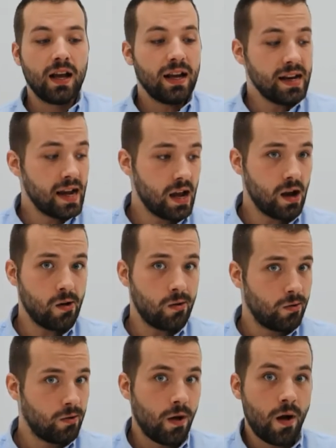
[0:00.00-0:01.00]

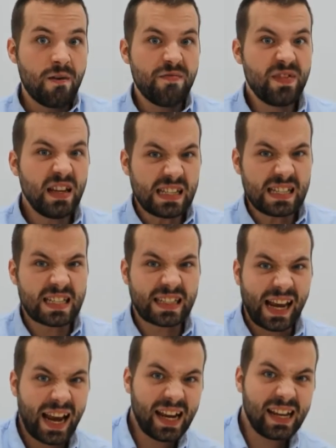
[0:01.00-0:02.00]
Now, this
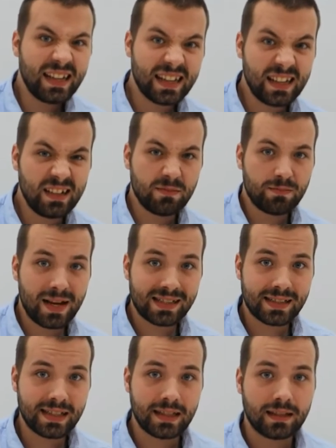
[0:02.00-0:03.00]
can get
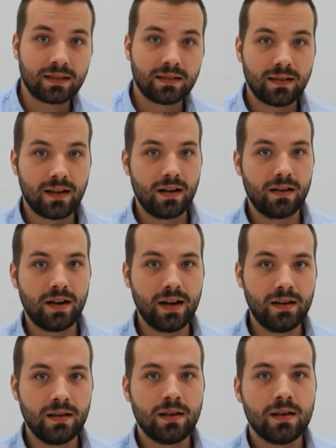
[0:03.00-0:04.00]
messy,
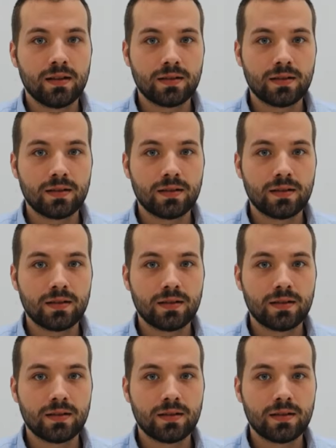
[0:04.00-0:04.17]
alright?